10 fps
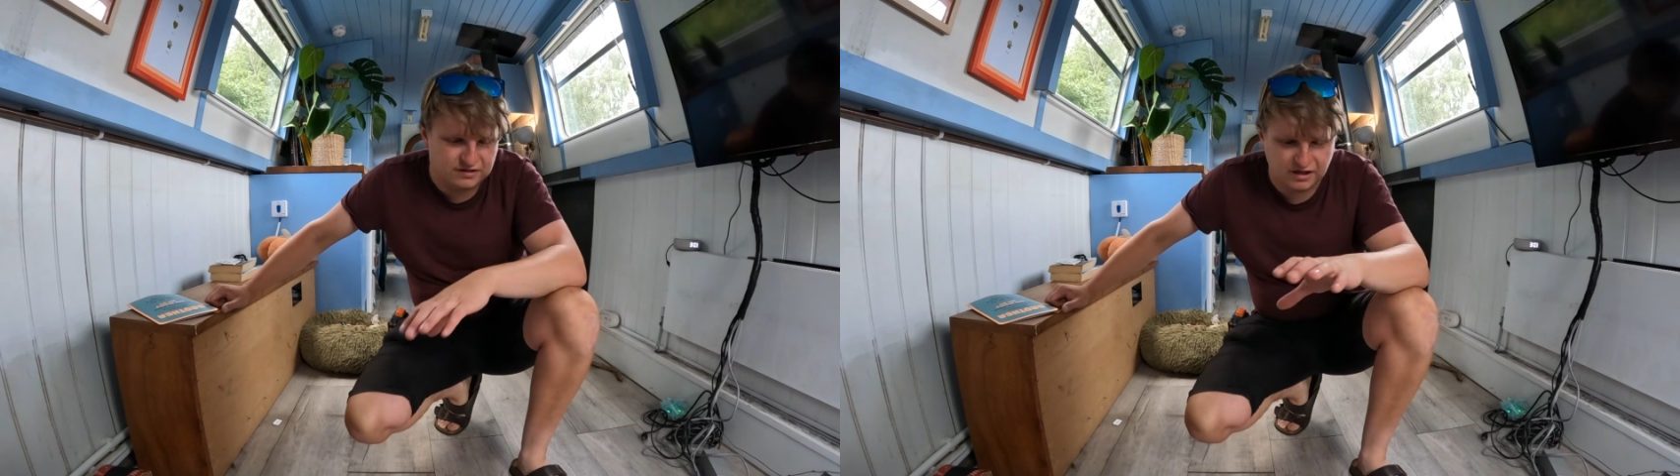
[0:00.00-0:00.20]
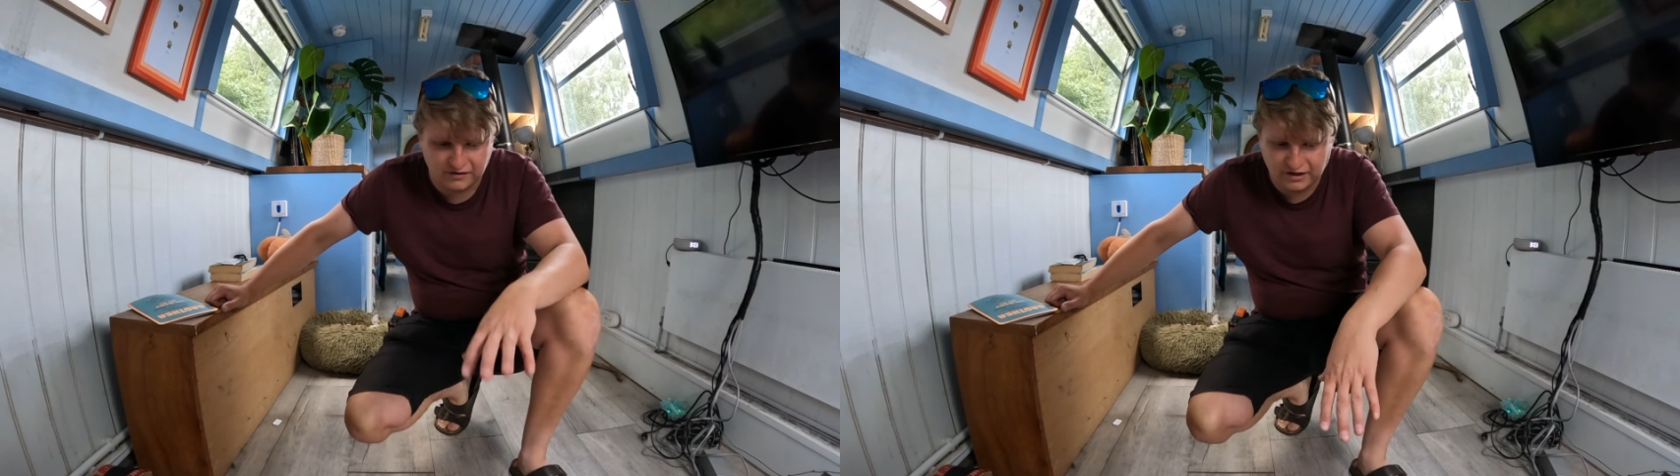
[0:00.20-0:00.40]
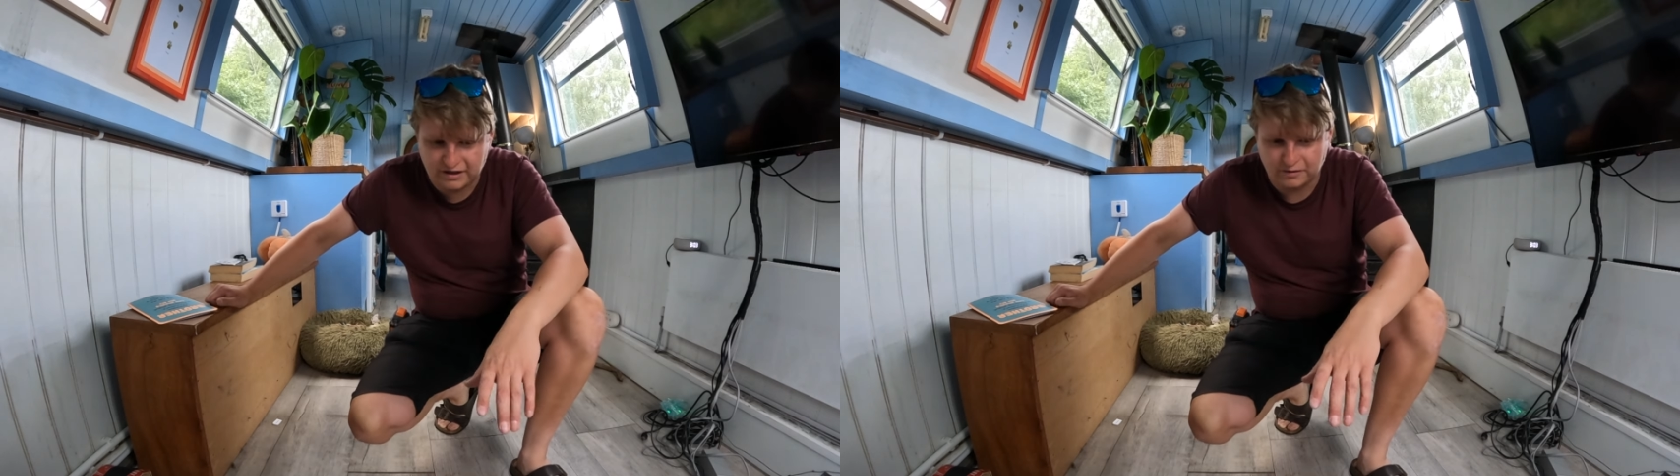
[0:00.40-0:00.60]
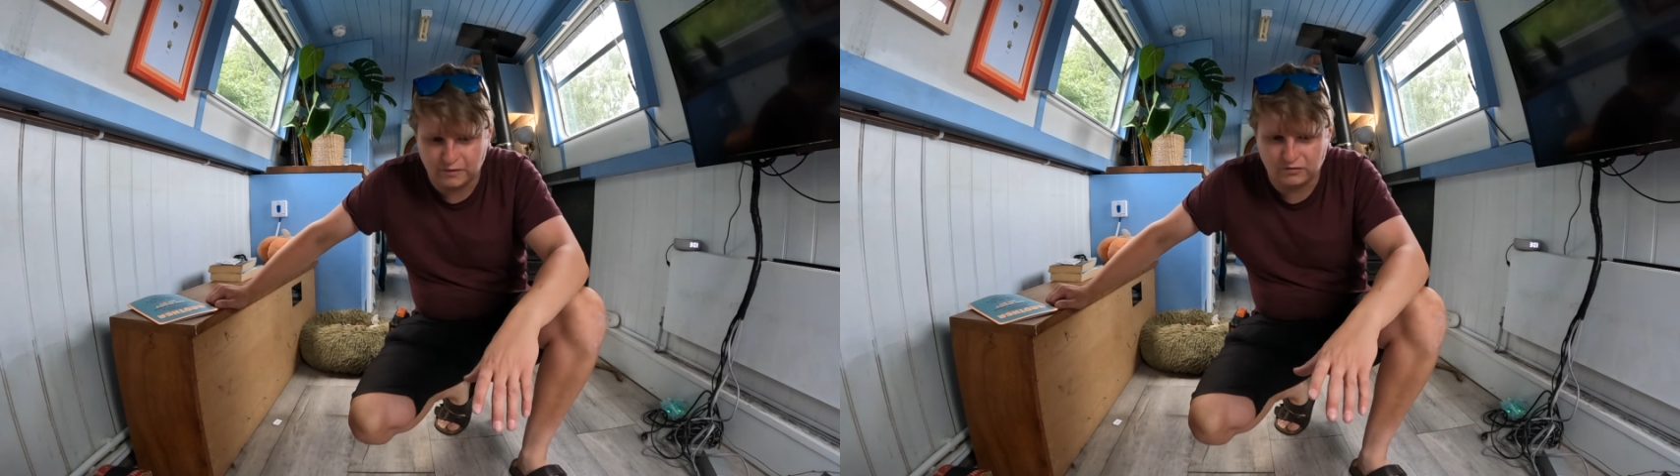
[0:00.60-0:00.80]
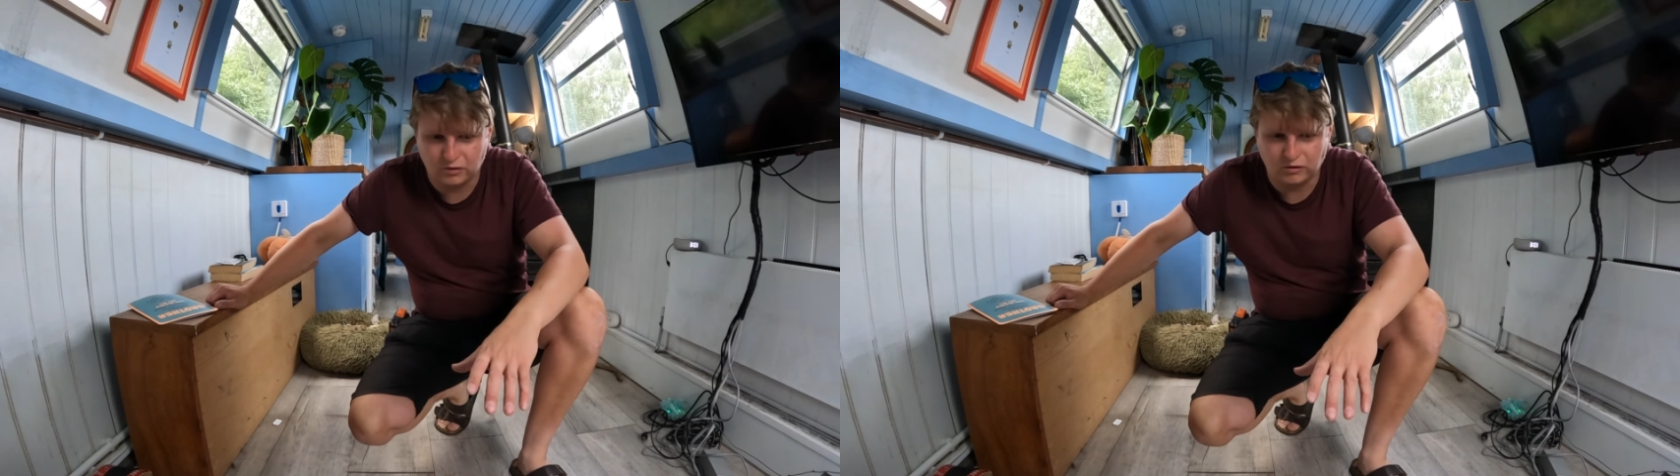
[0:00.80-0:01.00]
to start taking up
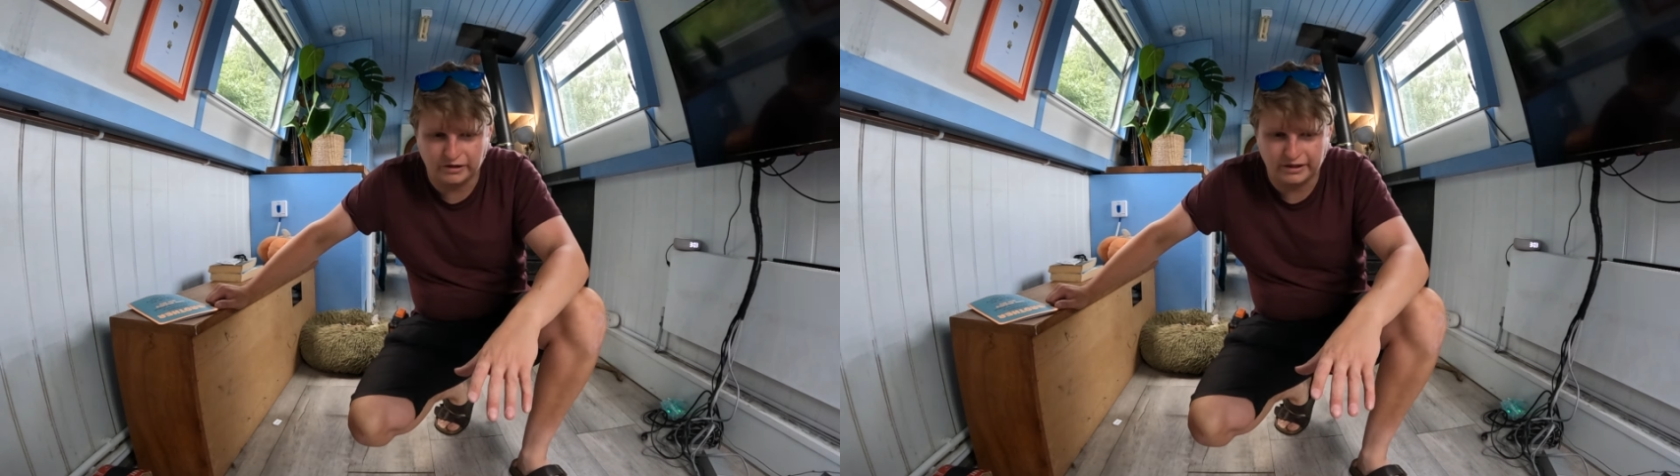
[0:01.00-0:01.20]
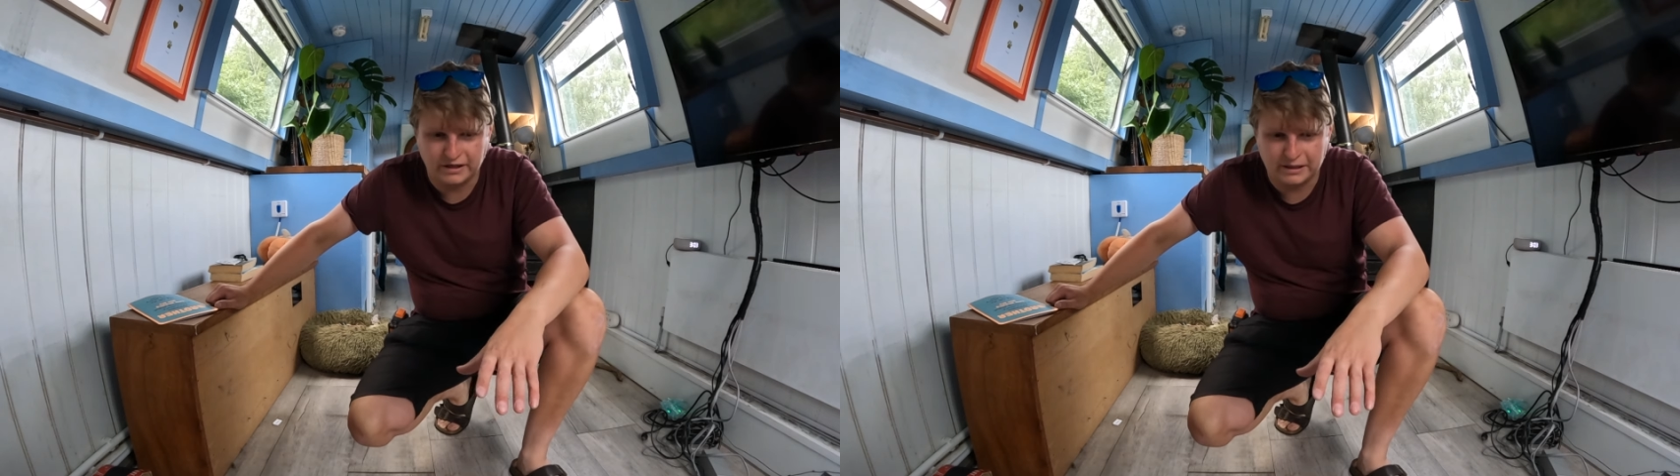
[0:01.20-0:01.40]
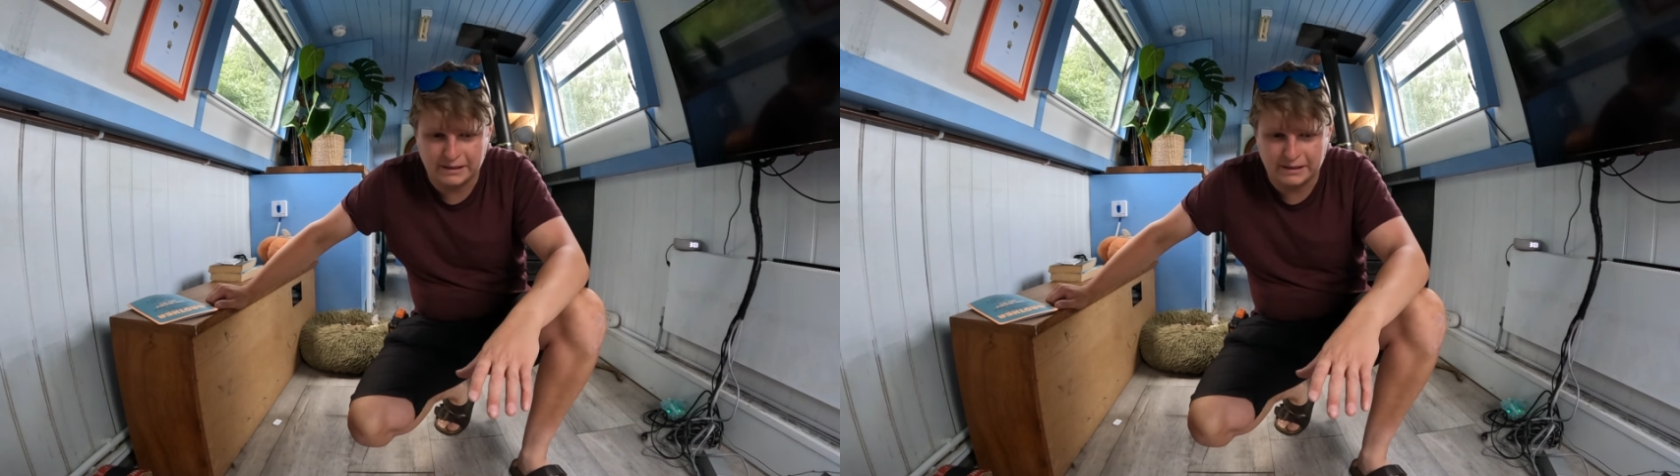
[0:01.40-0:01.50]
the flooring,